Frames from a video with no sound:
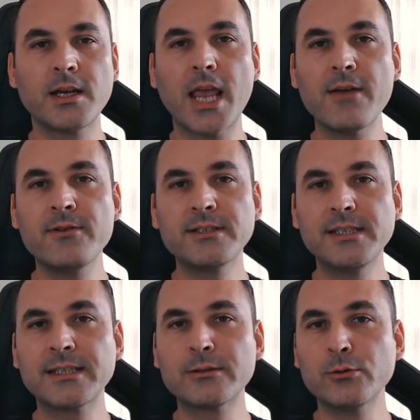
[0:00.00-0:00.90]

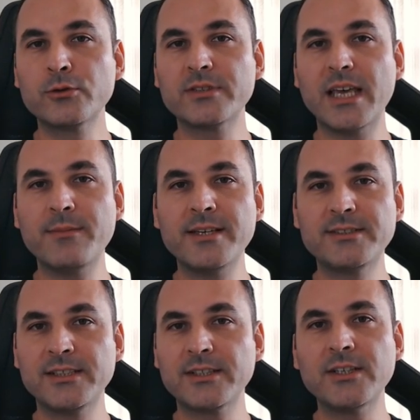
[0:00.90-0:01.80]
Everything looks
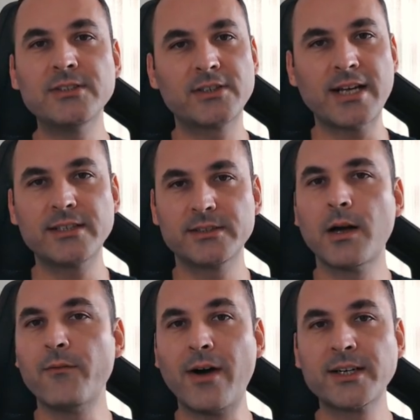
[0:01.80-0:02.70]
amazing in a render.
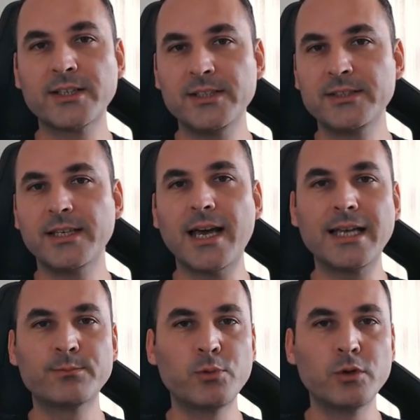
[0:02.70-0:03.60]
One click
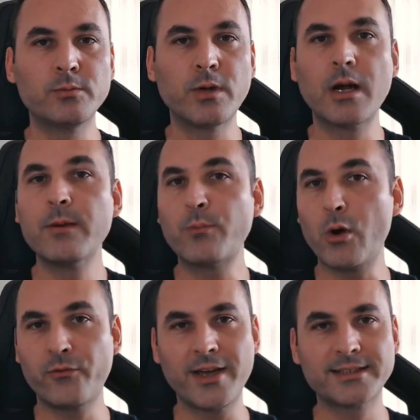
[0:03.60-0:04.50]
and boom, perfect